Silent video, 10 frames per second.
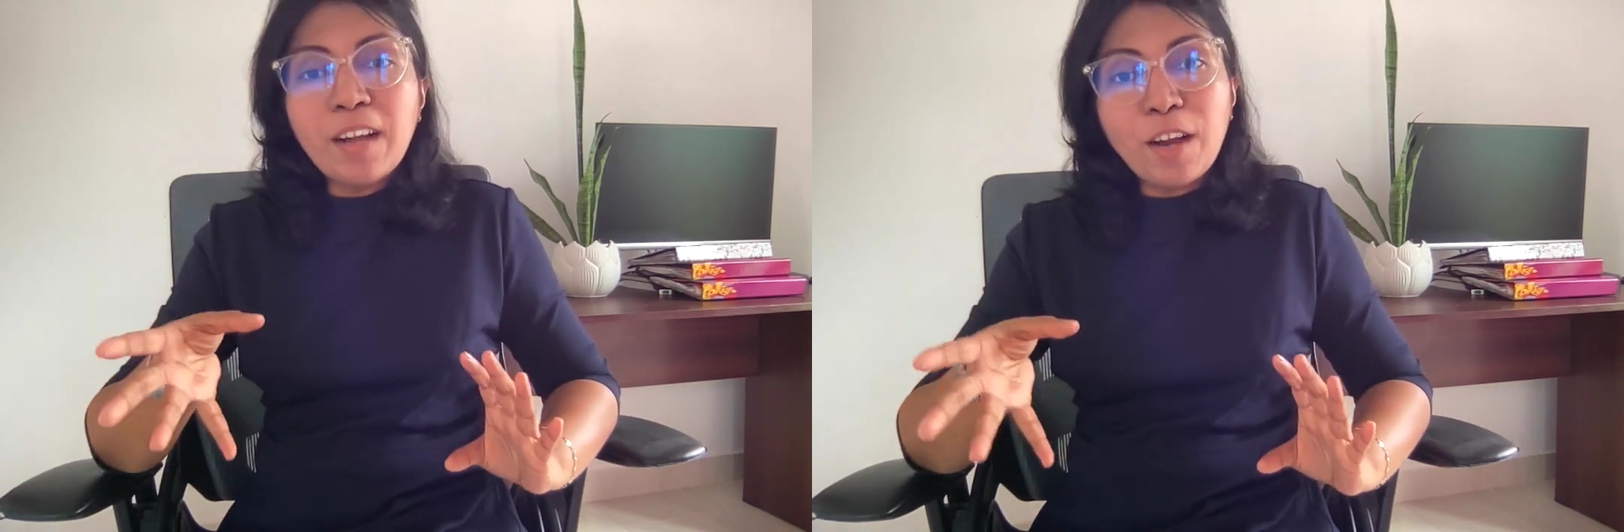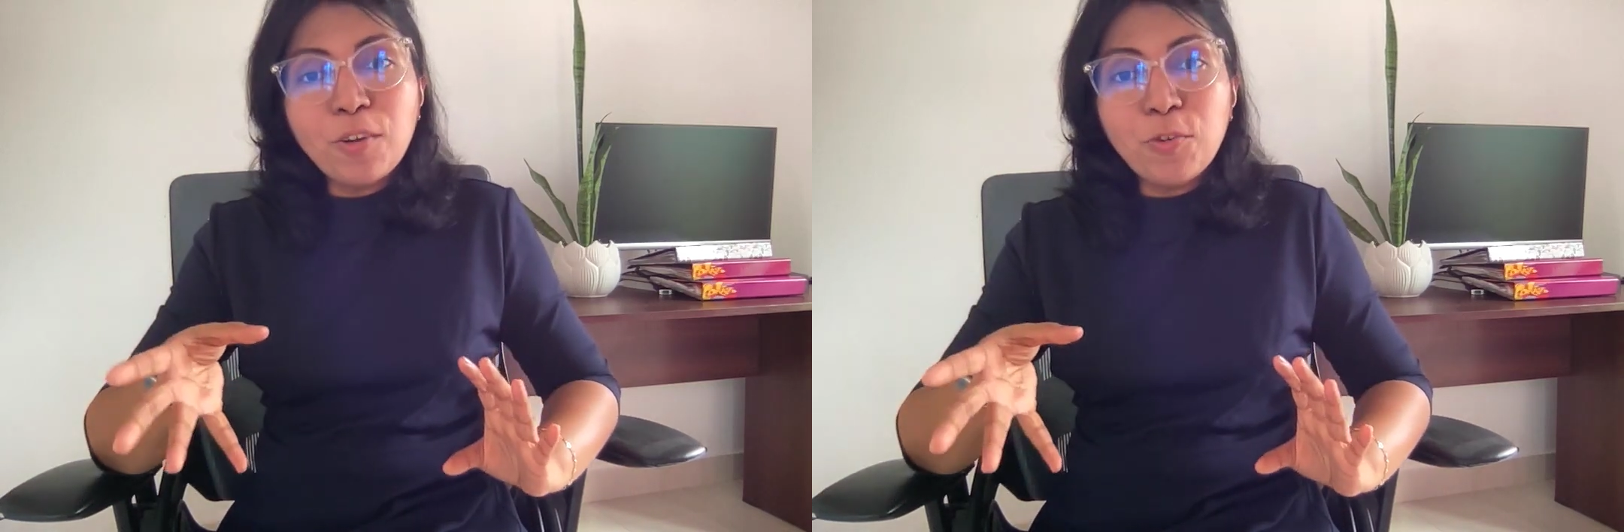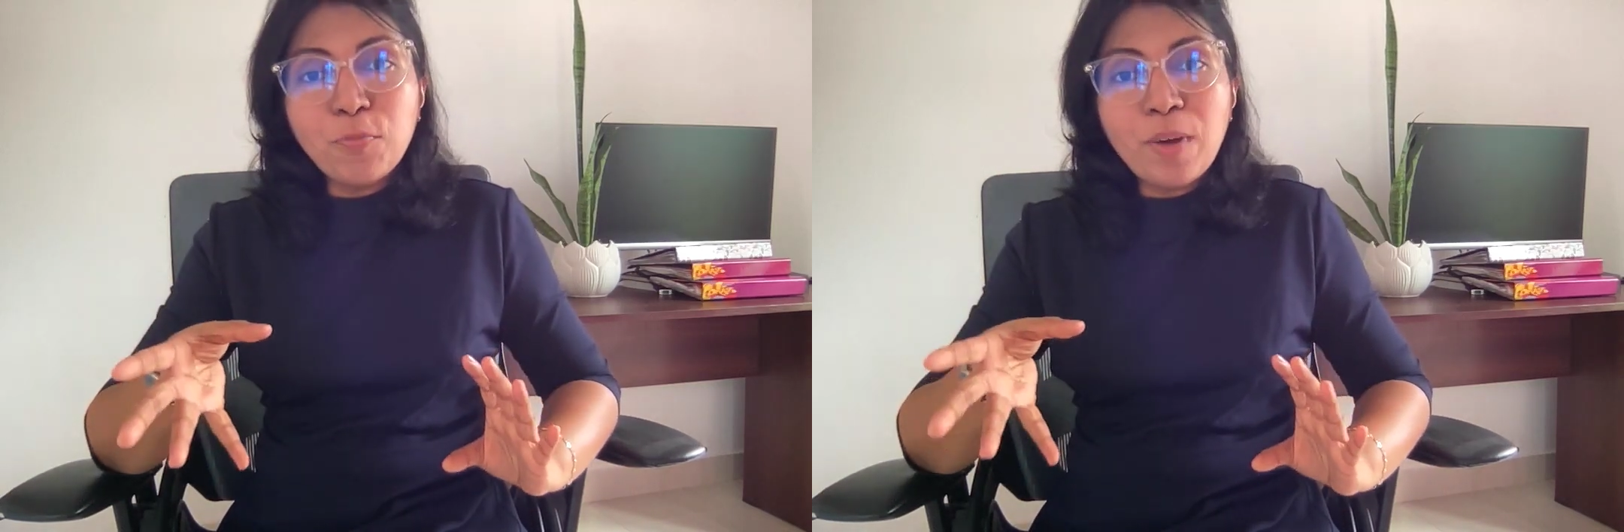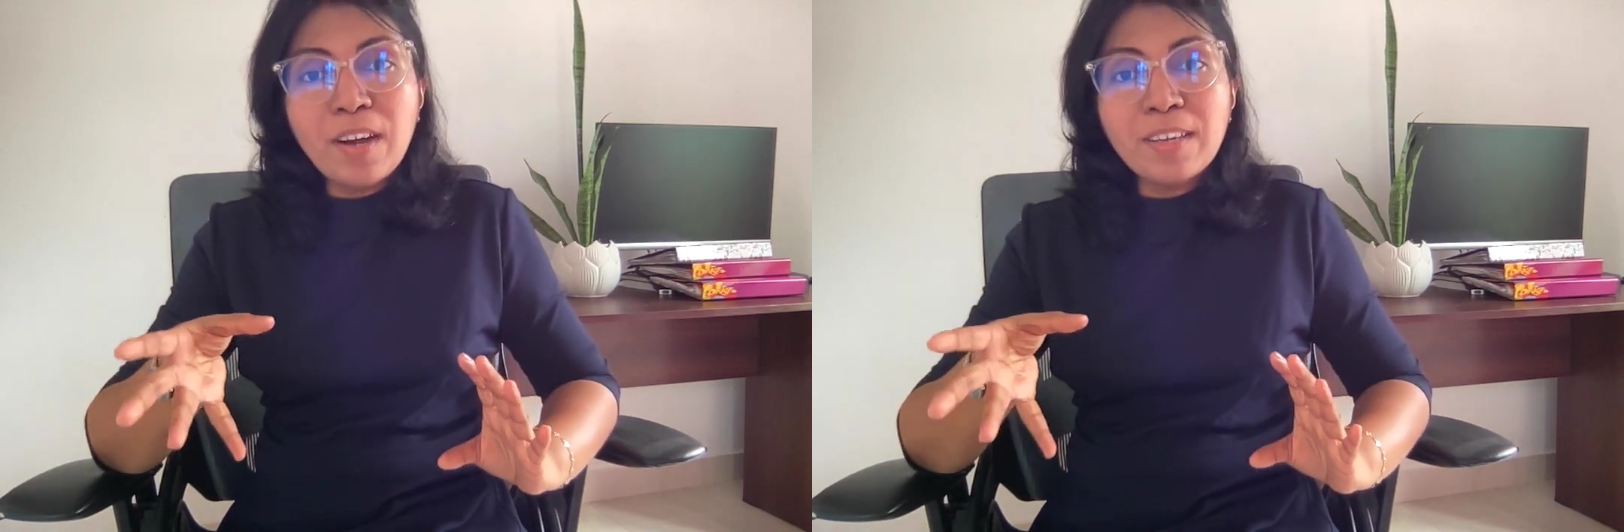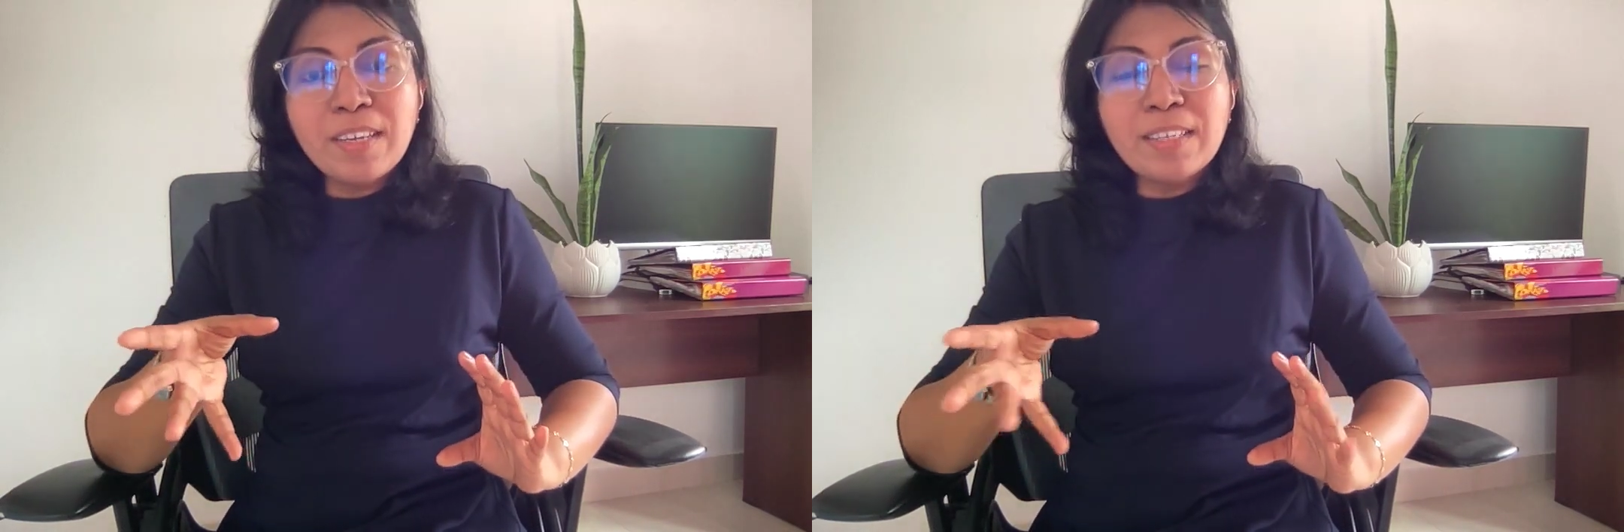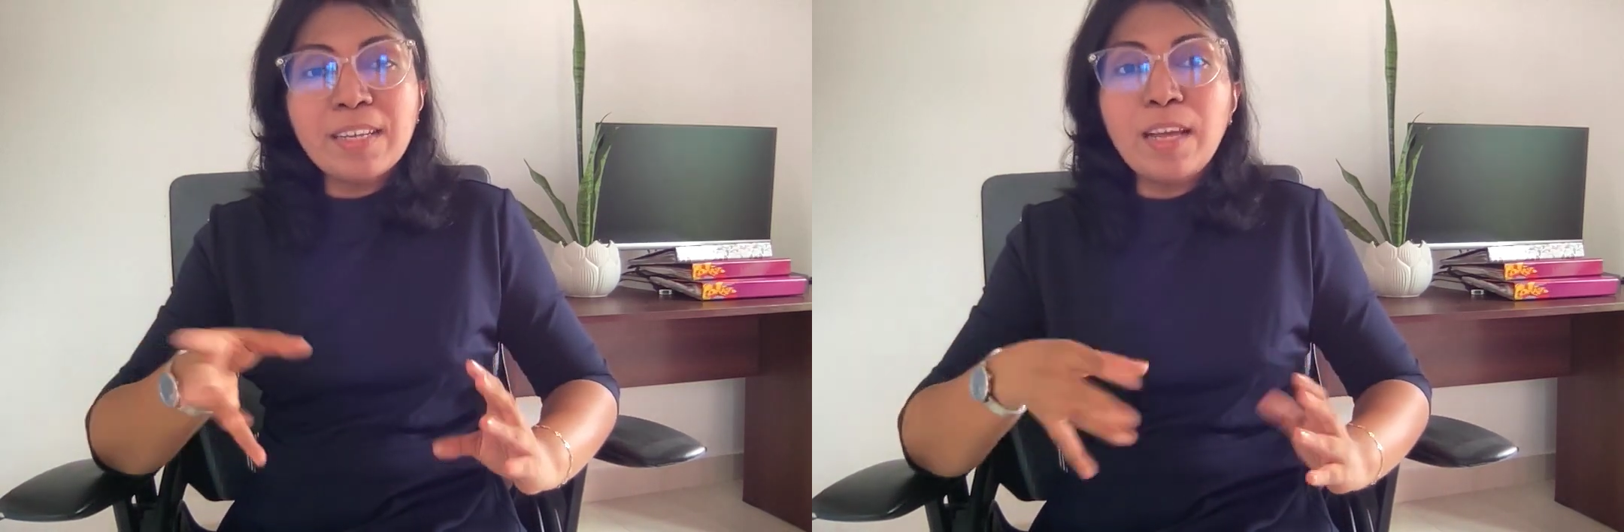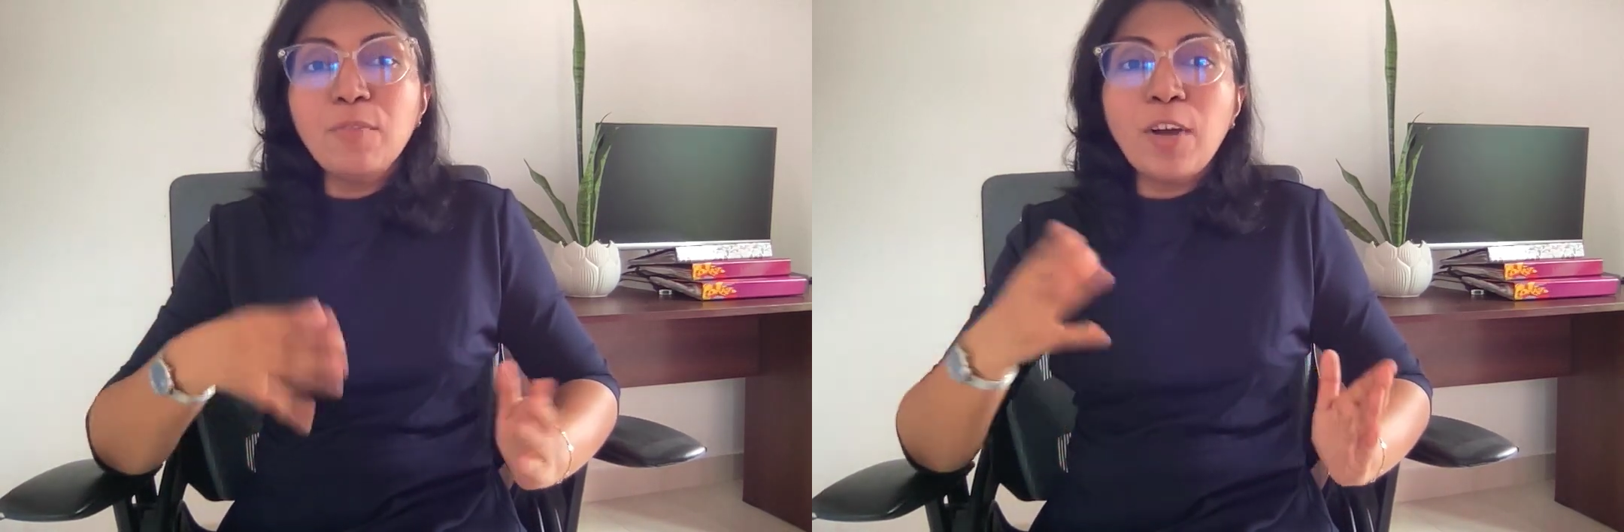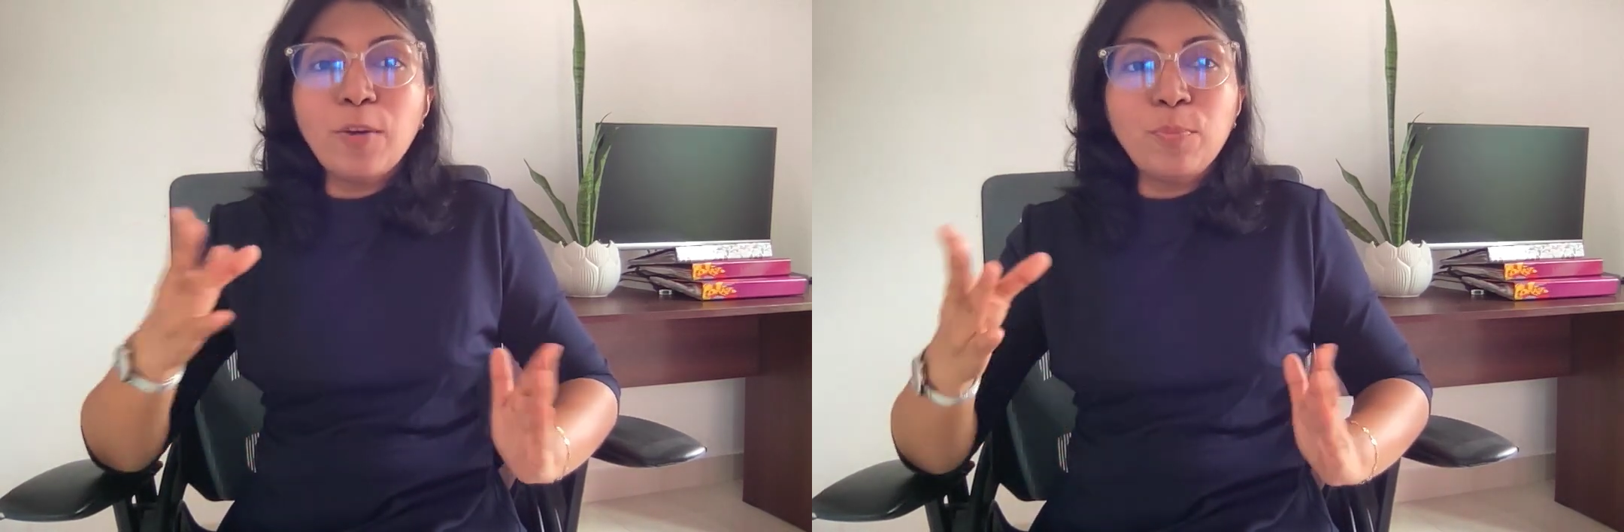cutoff mark is like
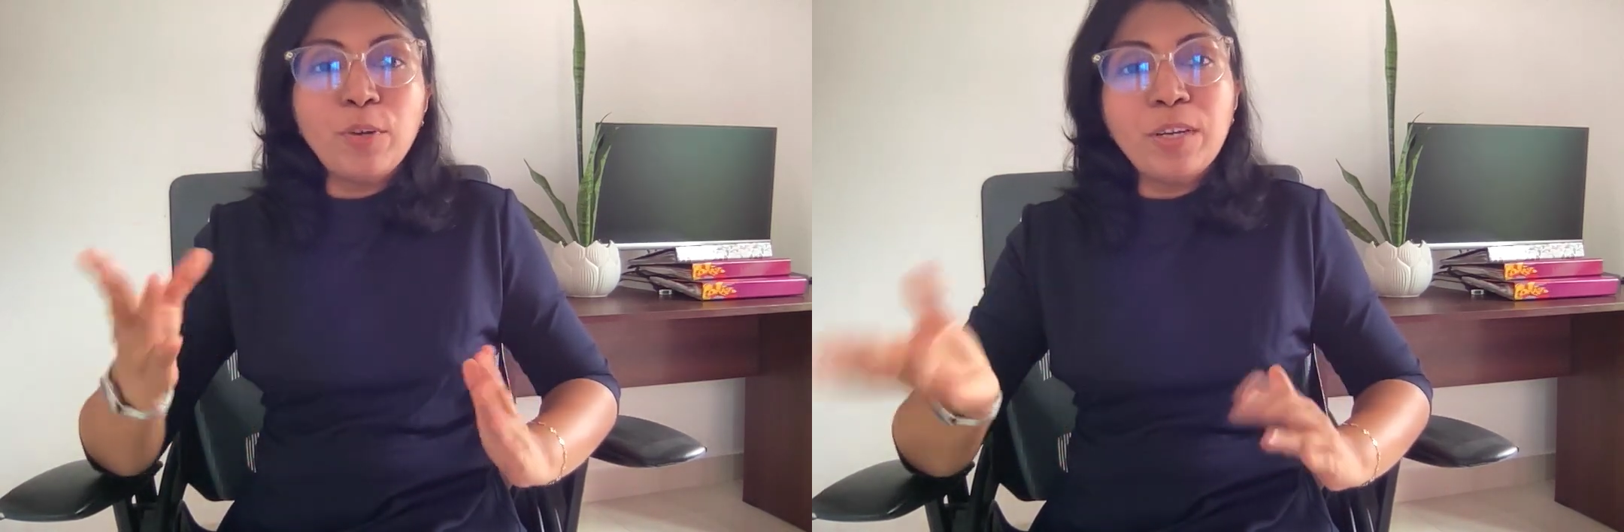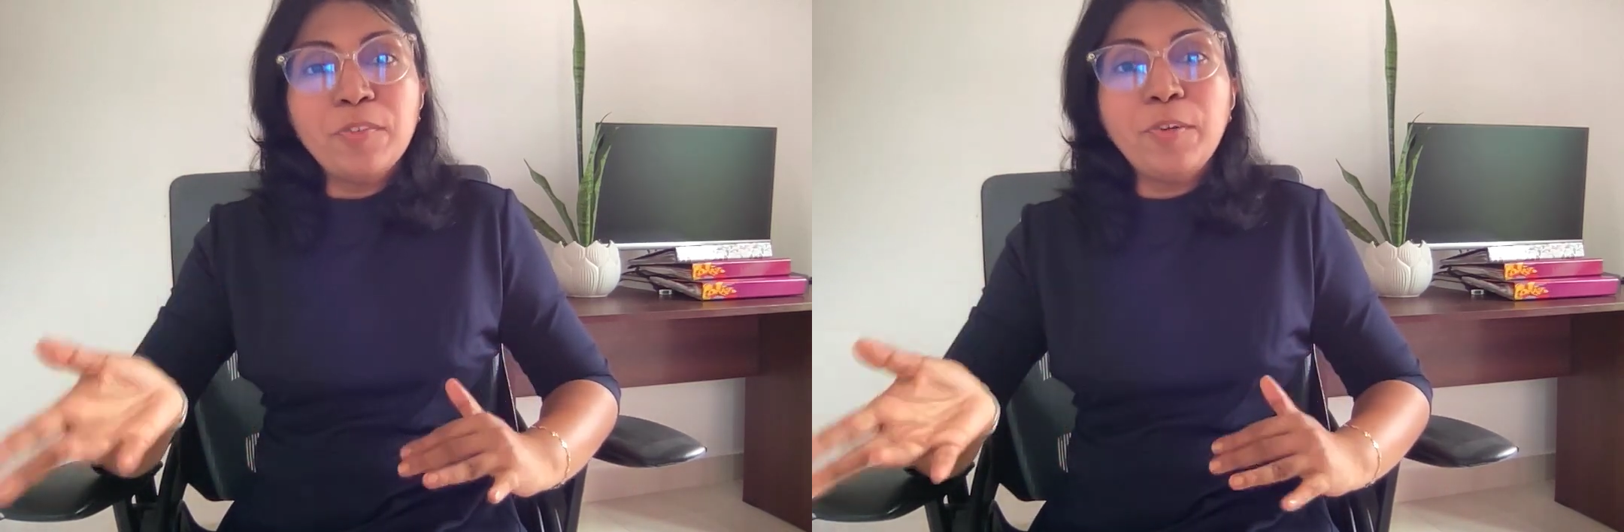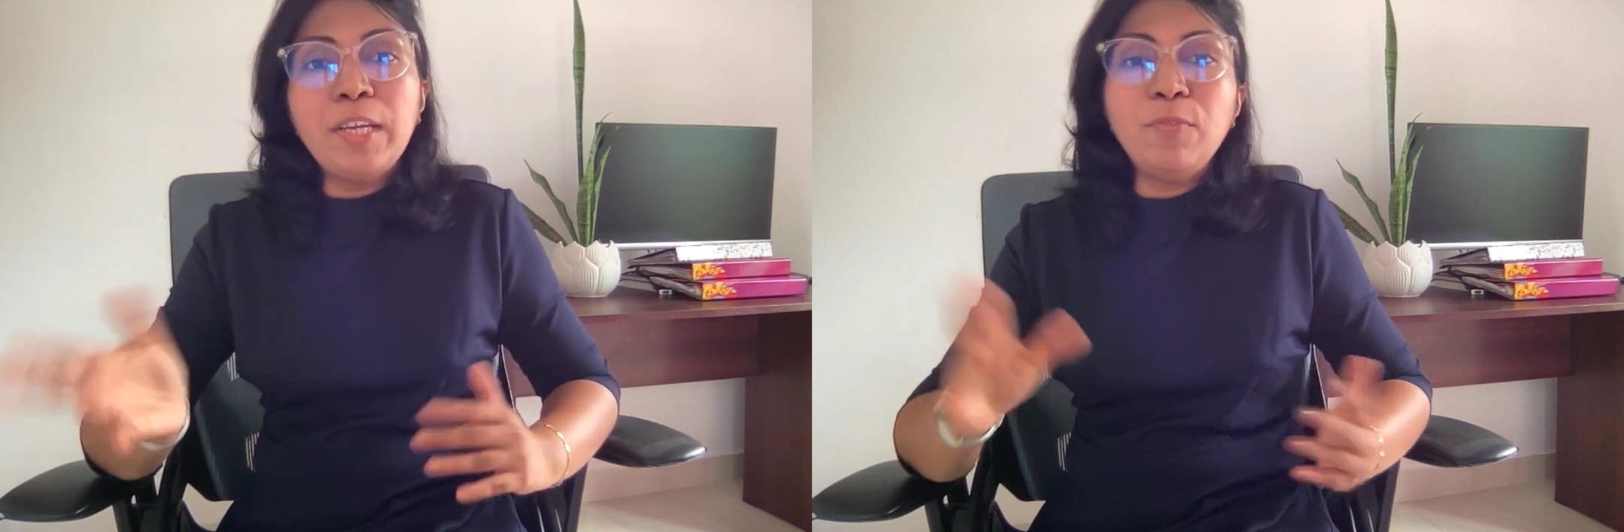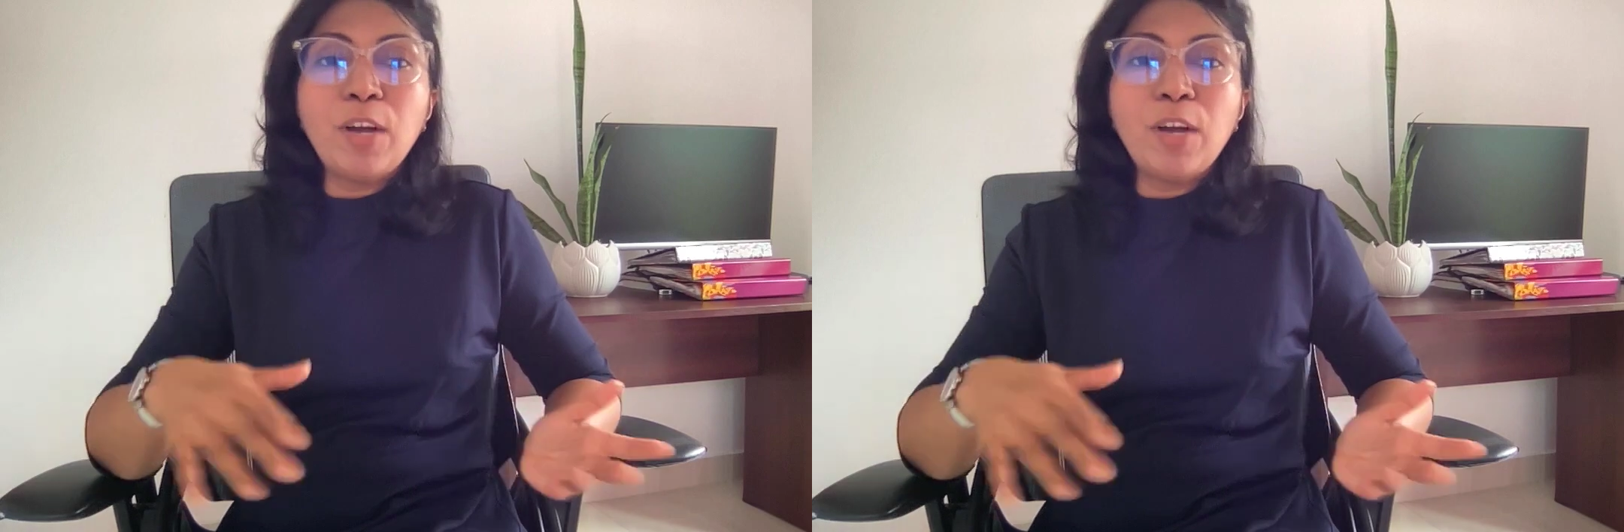1.3,